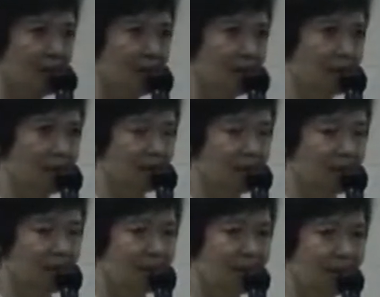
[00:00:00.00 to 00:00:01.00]

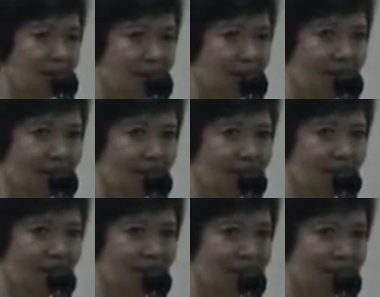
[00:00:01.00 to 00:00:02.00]

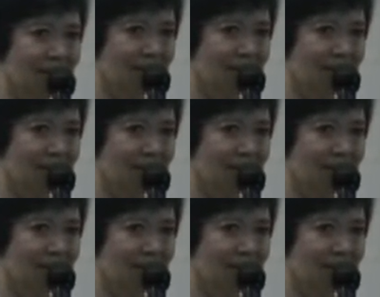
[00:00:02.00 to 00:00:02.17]
No one is speaking in this clip.